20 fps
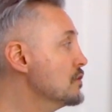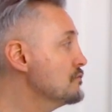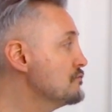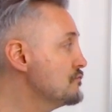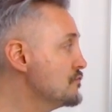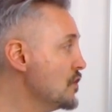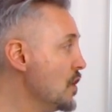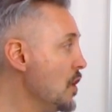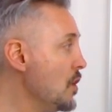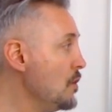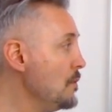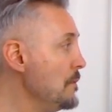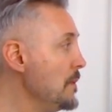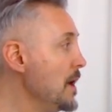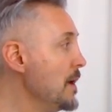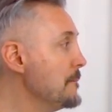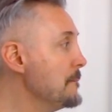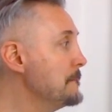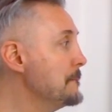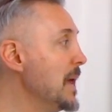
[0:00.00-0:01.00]

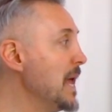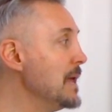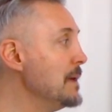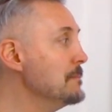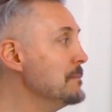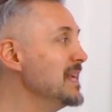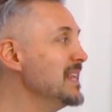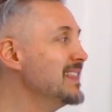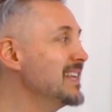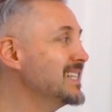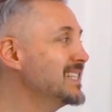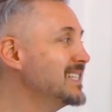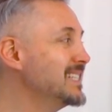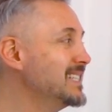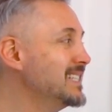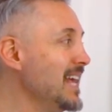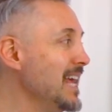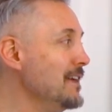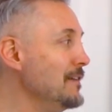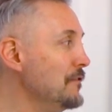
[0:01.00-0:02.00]
Rome may be the
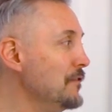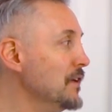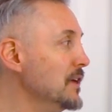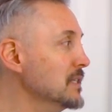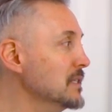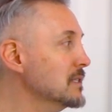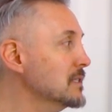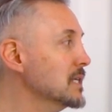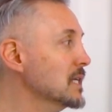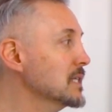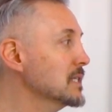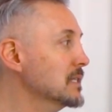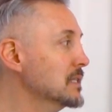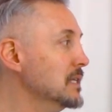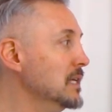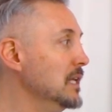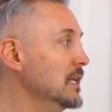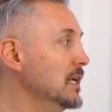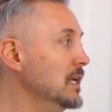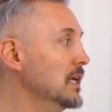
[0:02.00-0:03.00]
safest
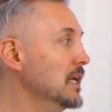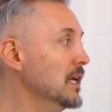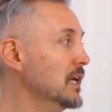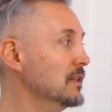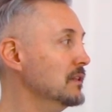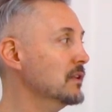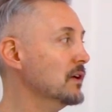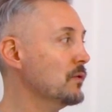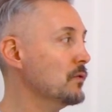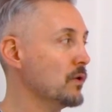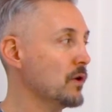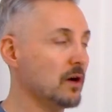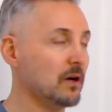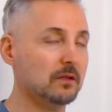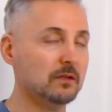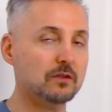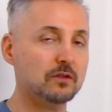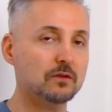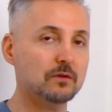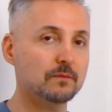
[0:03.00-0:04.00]
city in the
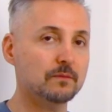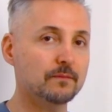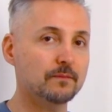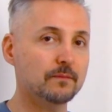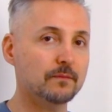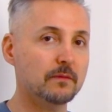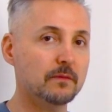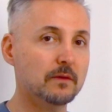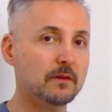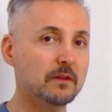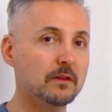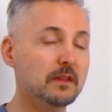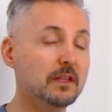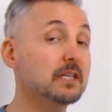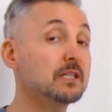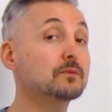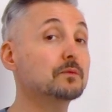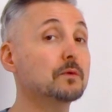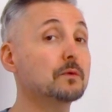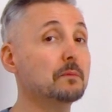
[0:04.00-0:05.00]
world.
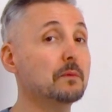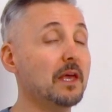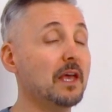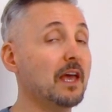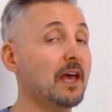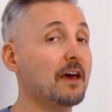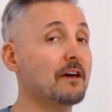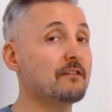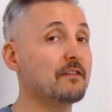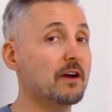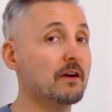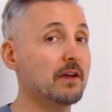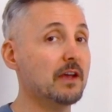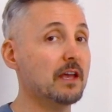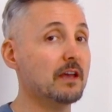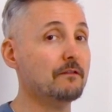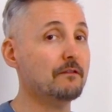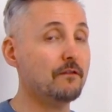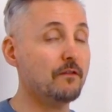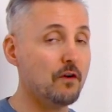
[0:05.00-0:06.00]
This would be a very
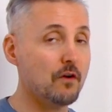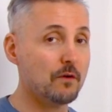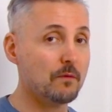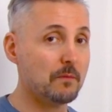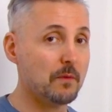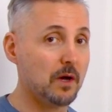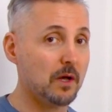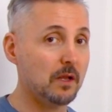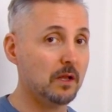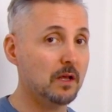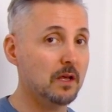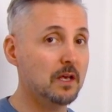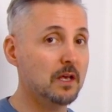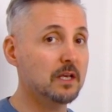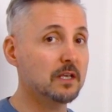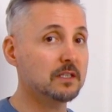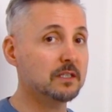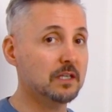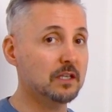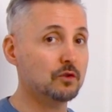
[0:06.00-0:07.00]
formal
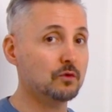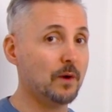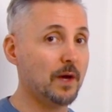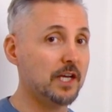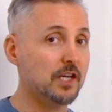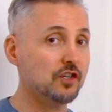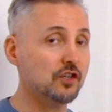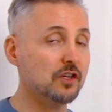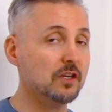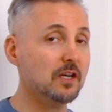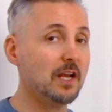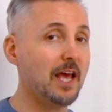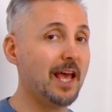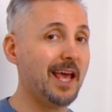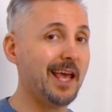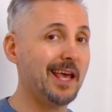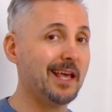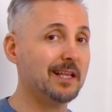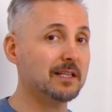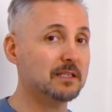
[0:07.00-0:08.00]
situation,
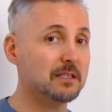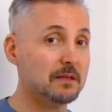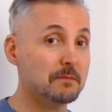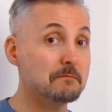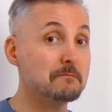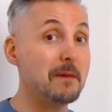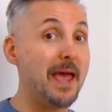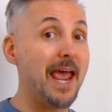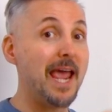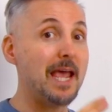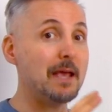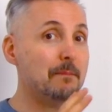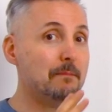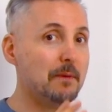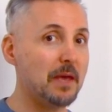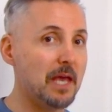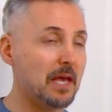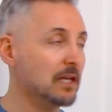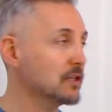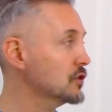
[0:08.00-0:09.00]
and
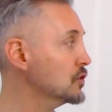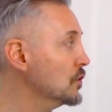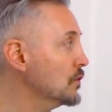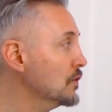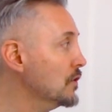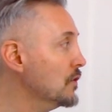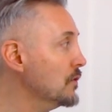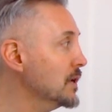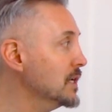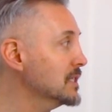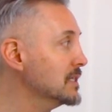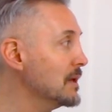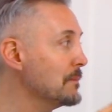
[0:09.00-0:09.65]
maybe, so there is